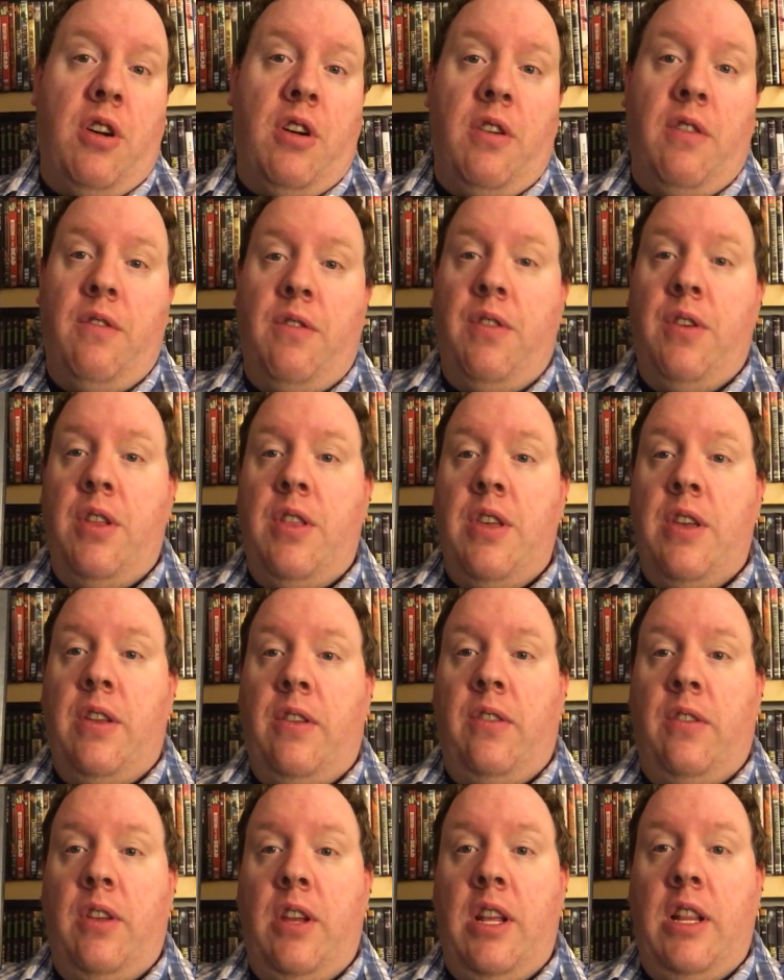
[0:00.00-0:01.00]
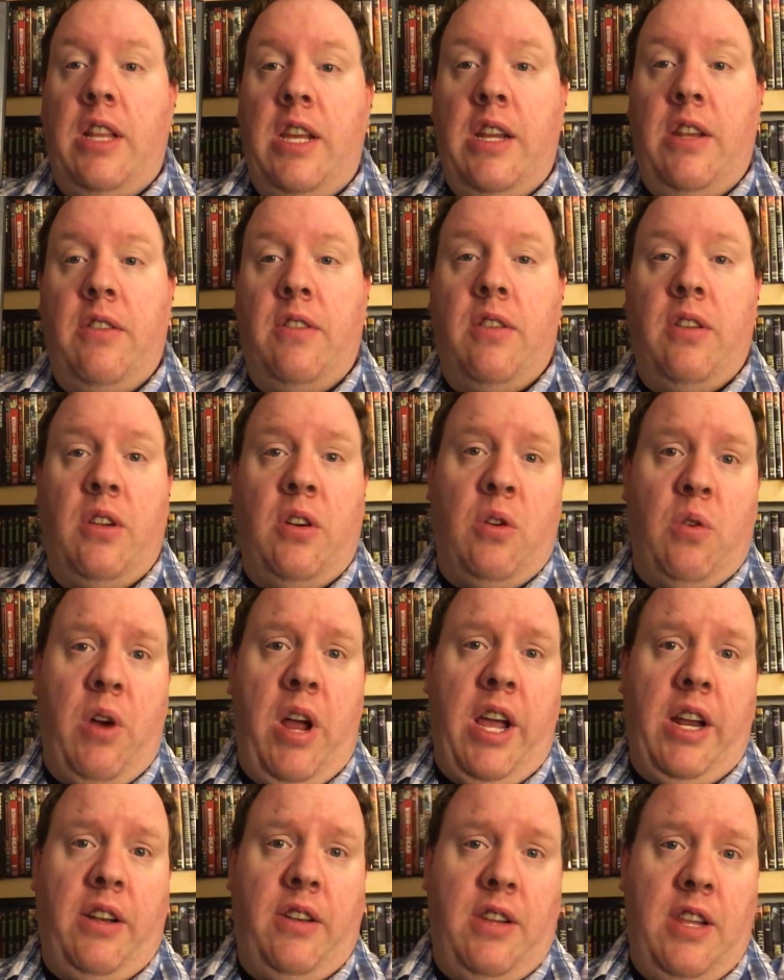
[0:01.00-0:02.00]
of this elite
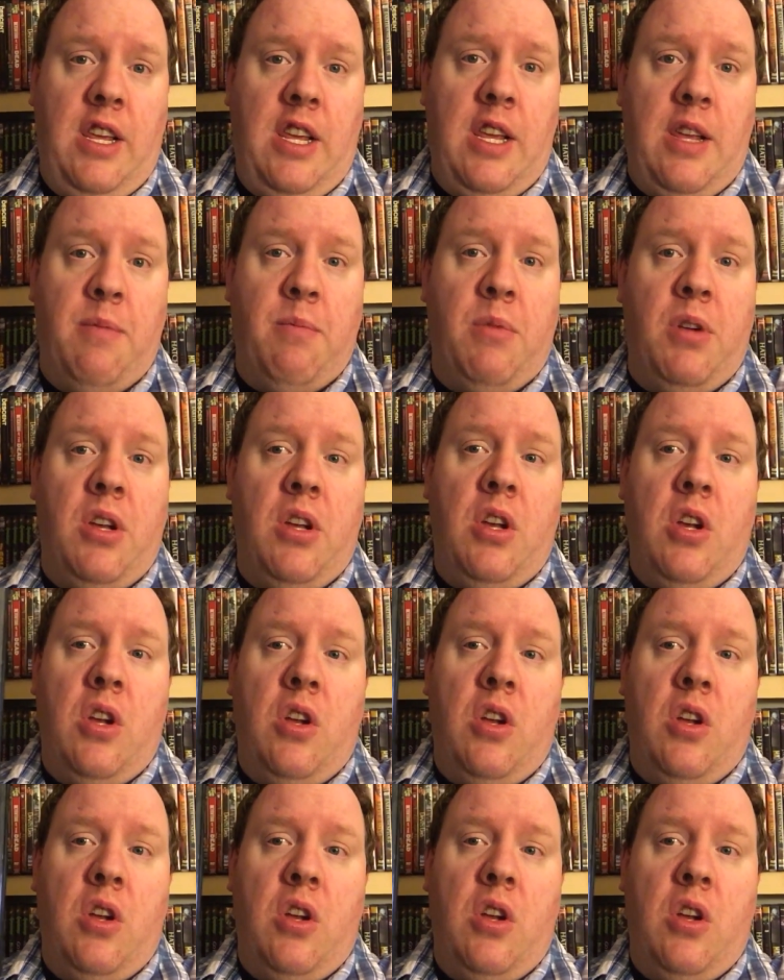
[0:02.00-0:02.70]
crack team